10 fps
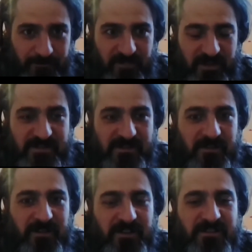It still
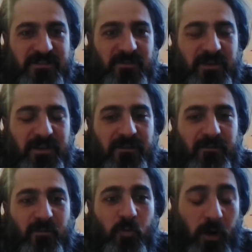needs to be
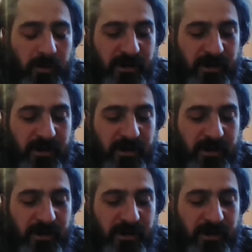warm